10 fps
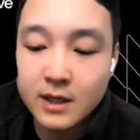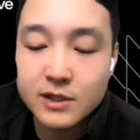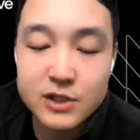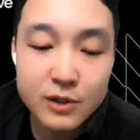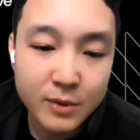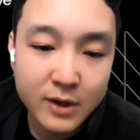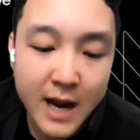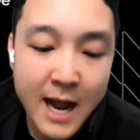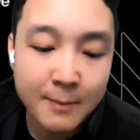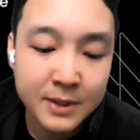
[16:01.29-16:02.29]
consumer
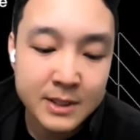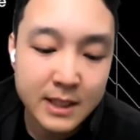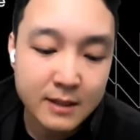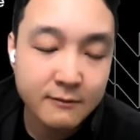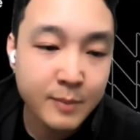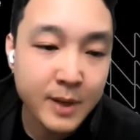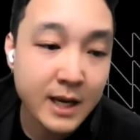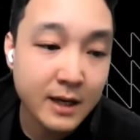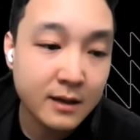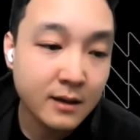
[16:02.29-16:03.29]
appetite of
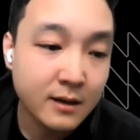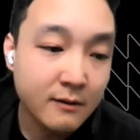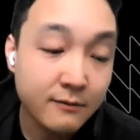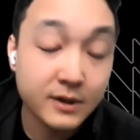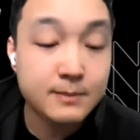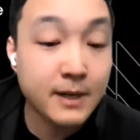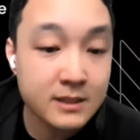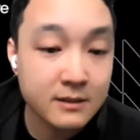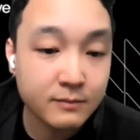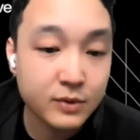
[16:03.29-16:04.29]
paying for an
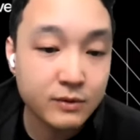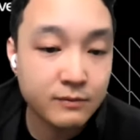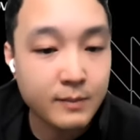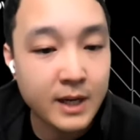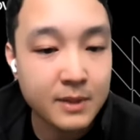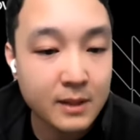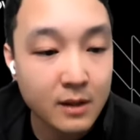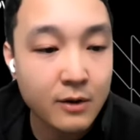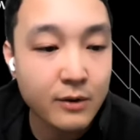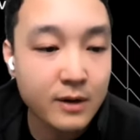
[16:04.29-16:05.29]
expensive move might be
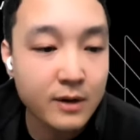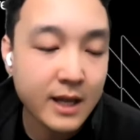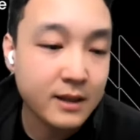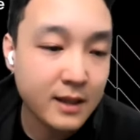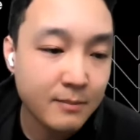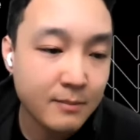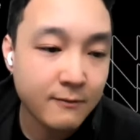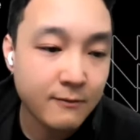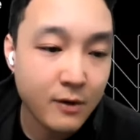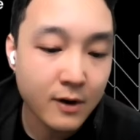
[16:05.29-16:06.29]
lower than
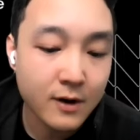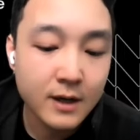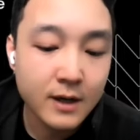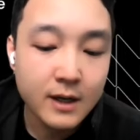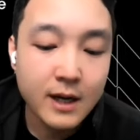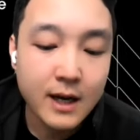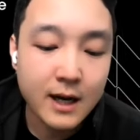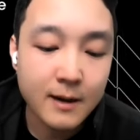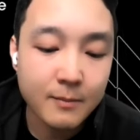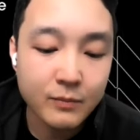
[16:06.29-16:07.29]
before.
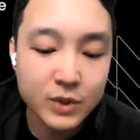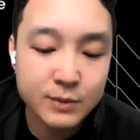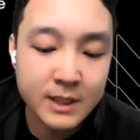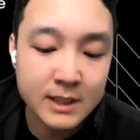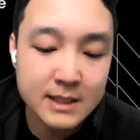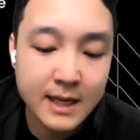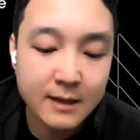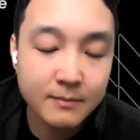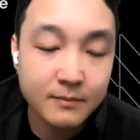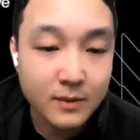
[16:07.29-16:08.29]
Which means
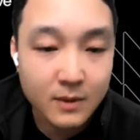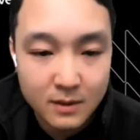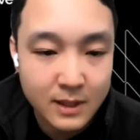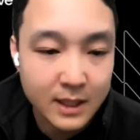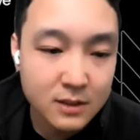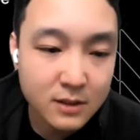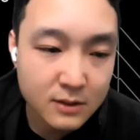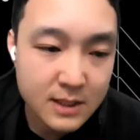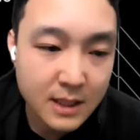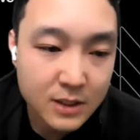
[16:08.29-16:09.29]
that, like you
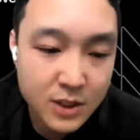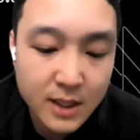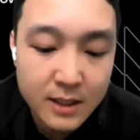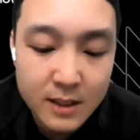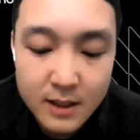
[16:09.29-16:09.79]
said, Chuck,